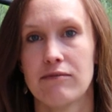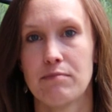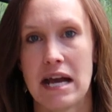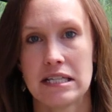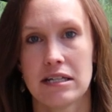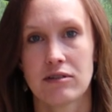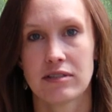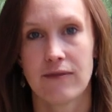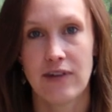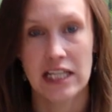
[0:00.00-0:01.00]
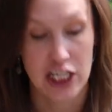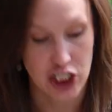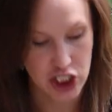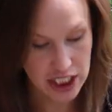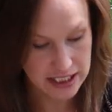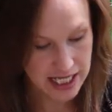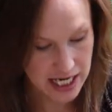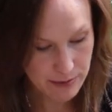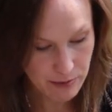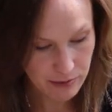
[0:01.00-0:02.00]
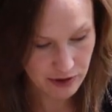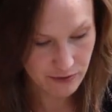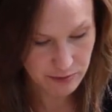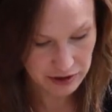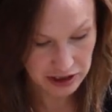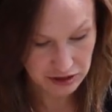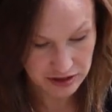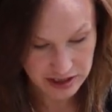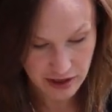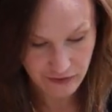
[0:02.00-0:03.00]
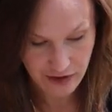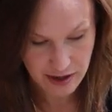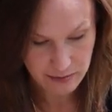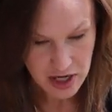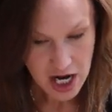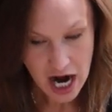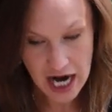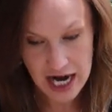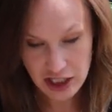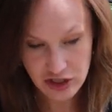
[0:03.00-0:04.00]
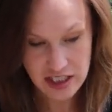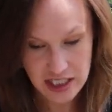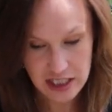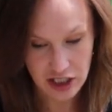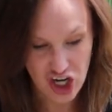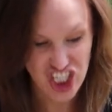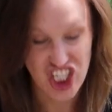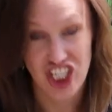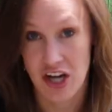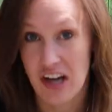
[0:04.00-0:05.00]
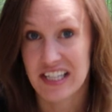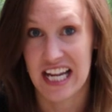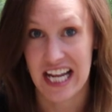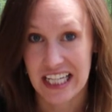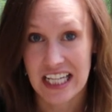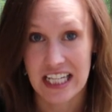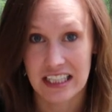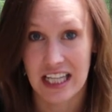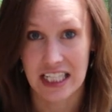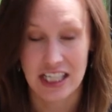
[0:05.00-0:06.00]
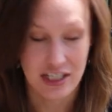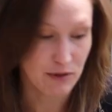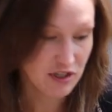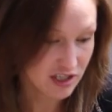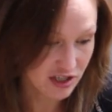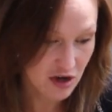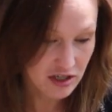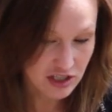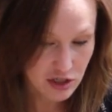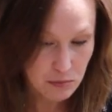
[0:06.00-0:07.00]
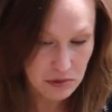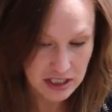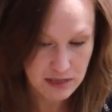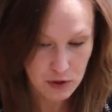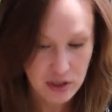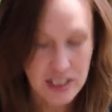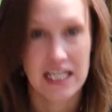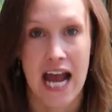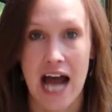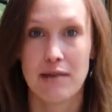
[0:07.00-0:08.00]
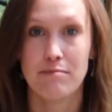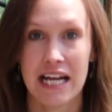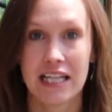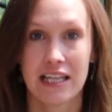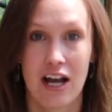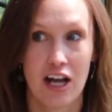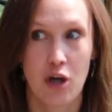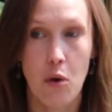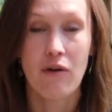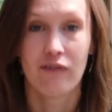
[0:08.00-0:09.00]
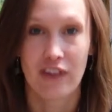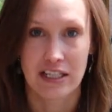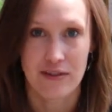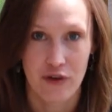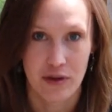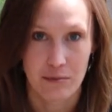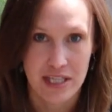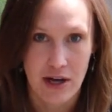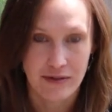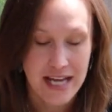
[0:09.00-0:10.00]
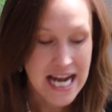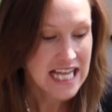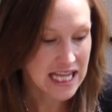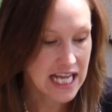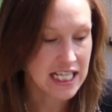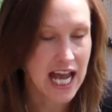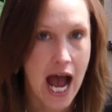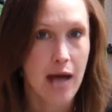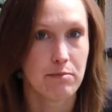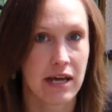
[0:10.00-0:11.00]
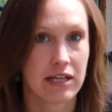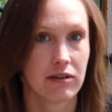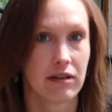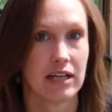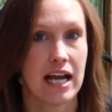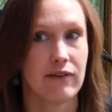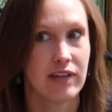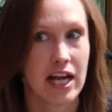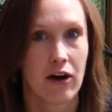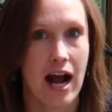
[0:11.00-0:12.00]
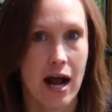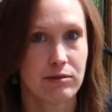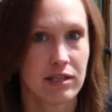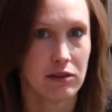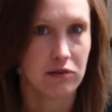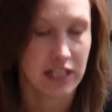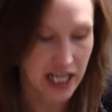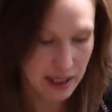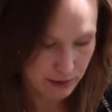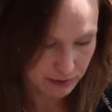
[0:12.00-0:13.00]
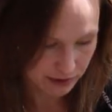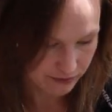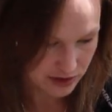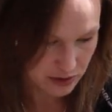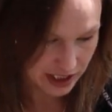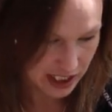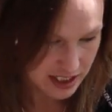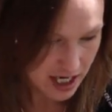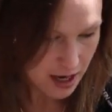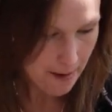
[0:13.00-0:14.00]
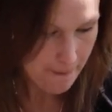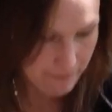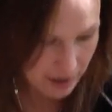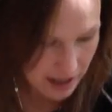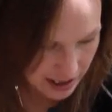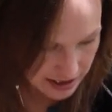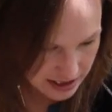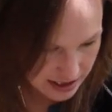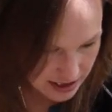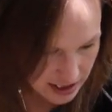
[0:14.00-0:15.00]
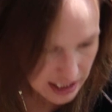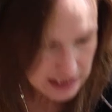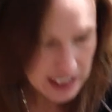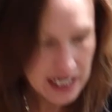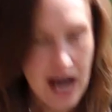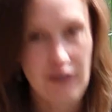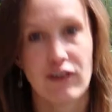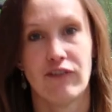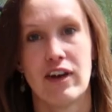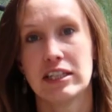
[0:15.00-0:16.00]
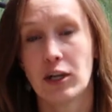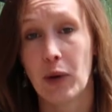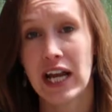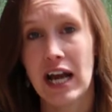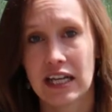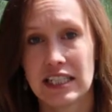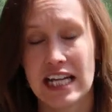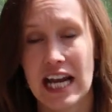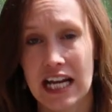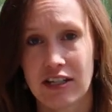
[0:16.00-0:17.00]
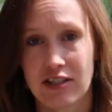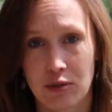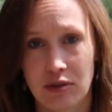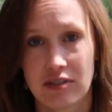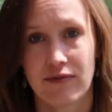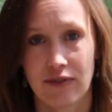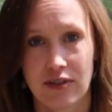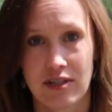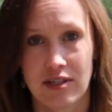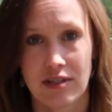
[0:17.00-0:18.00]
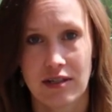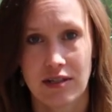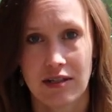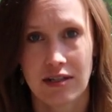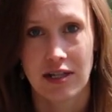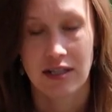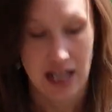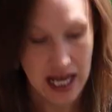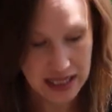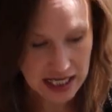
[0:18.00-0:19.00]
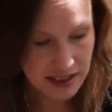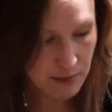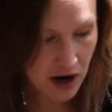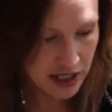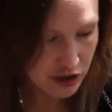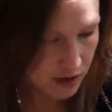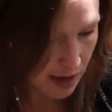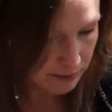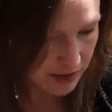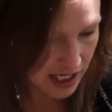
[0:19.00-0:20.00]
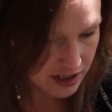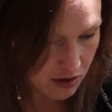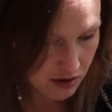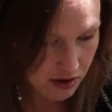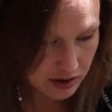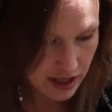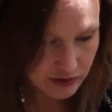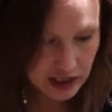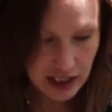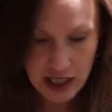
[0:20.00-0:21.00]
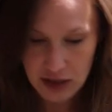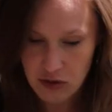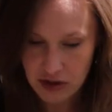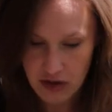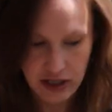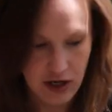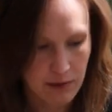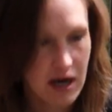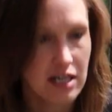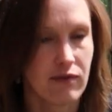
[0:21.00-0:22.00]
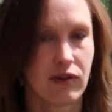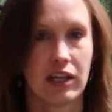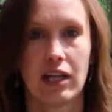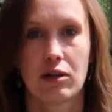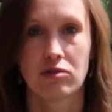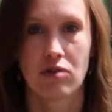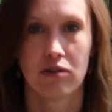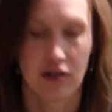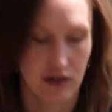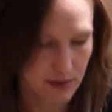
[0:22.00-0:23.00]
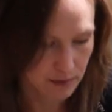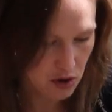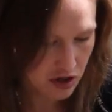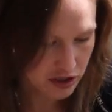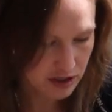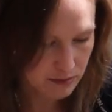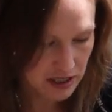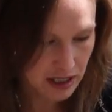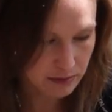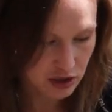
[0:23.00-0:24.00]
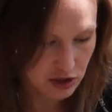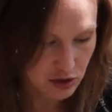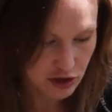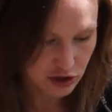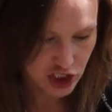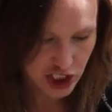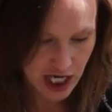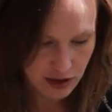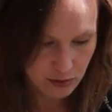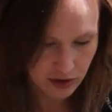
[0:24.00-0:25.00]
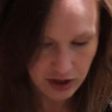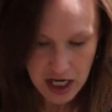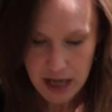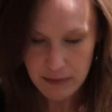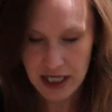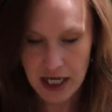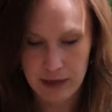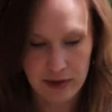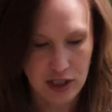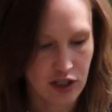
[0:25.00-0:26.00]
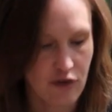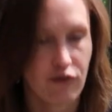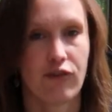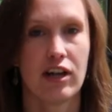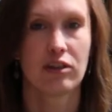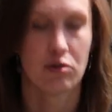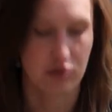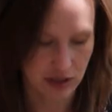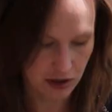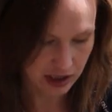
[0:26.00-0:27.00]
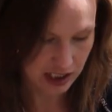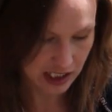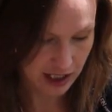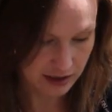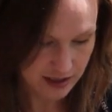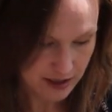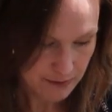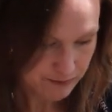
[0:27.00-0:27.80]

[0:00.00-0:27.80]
of Pentacles feeling. She is capable of building herself up. I actually see in the card she's not an idiot. Like, this person's not stupid. This person can make a go of things for themselves. They can better their life. They are absolutely capable of doing it. But they have to find their way out of the Eight of Swords first and that's a mind trap. That's all, everything that goes on in our mind, everything that goes on in our subconscious, being able to do your shadow work, being able to confront those dark things.